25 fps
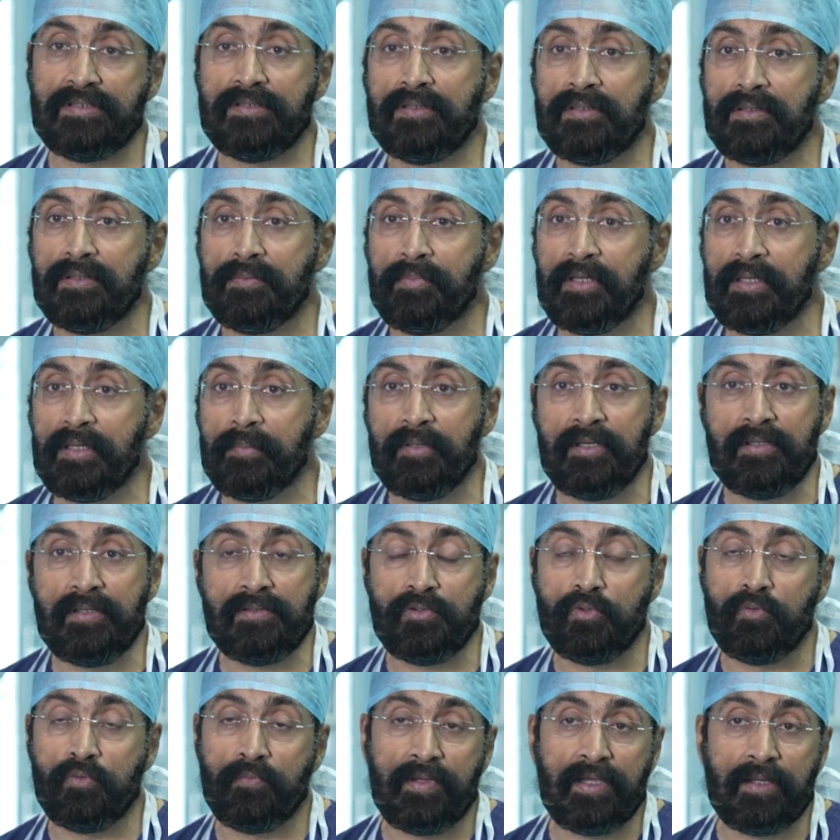on babies
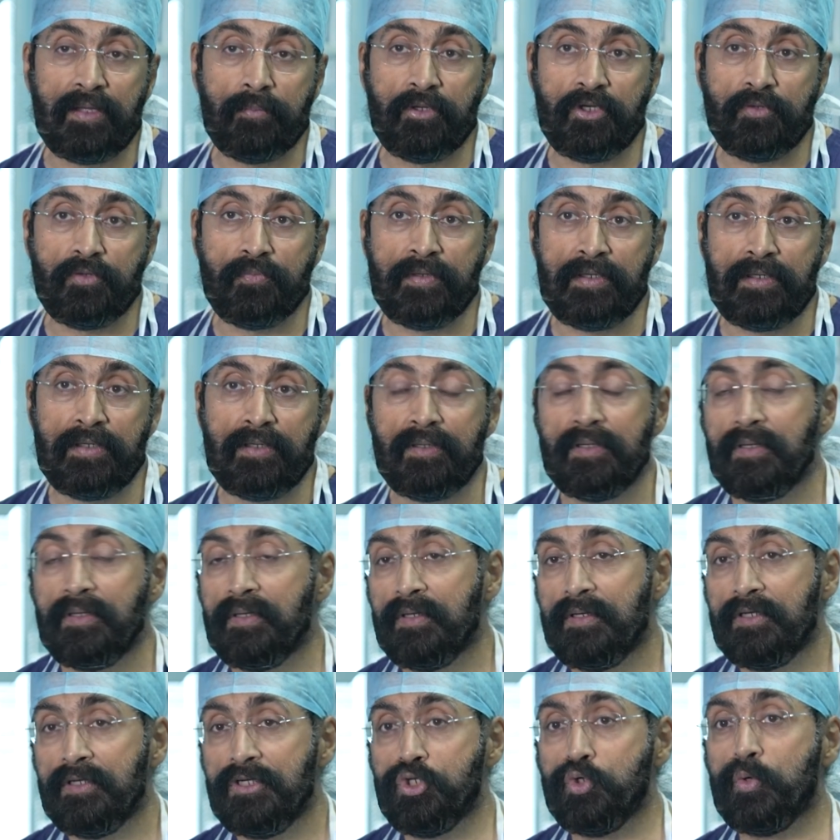who weigh between
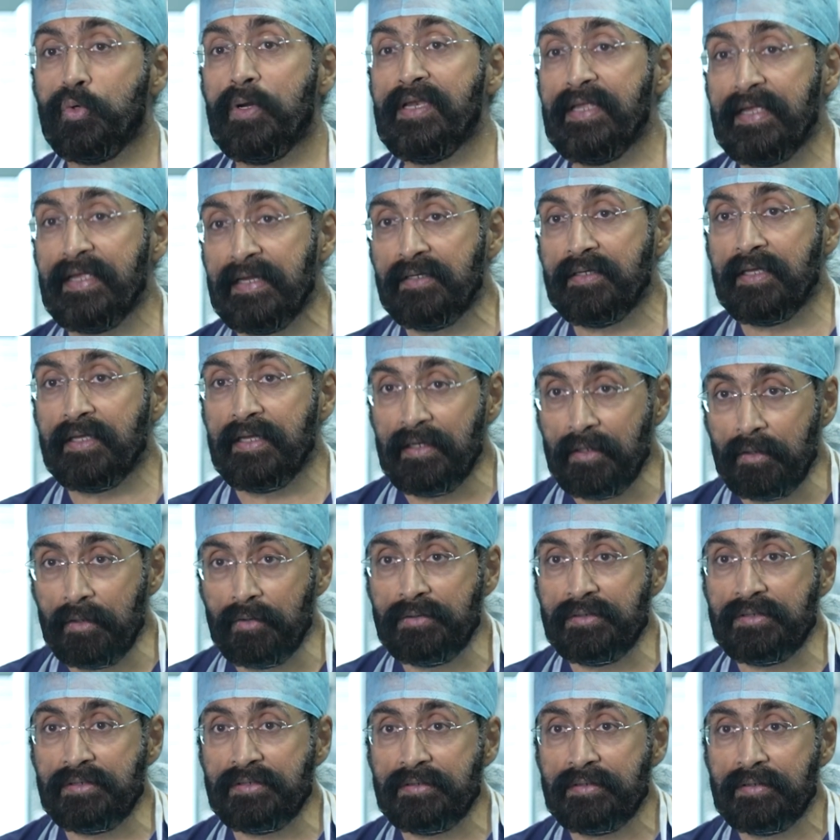2 and 8
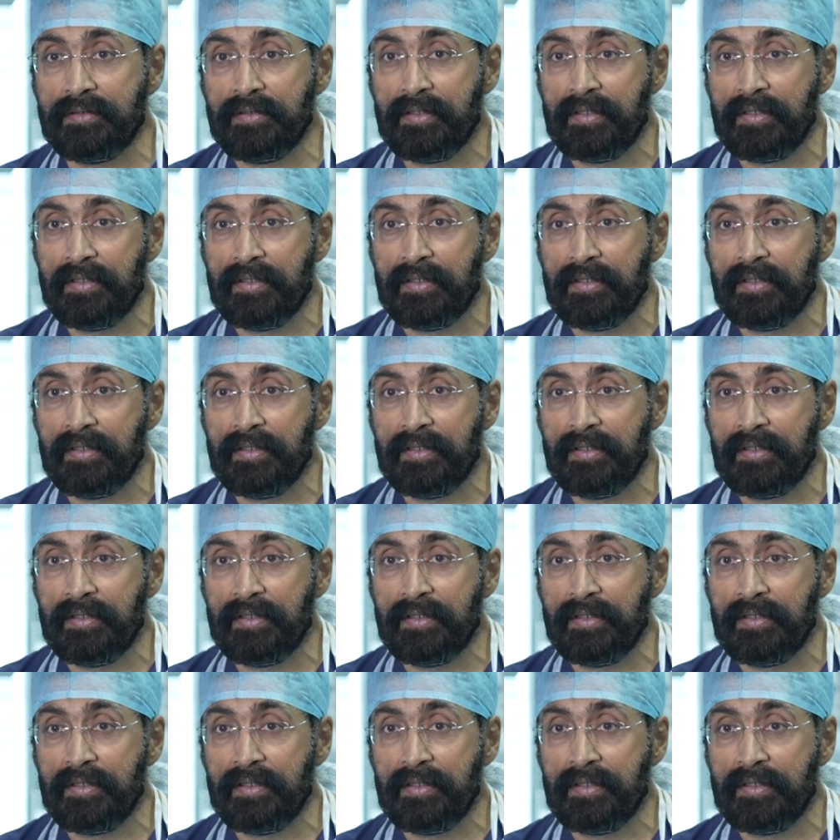kilos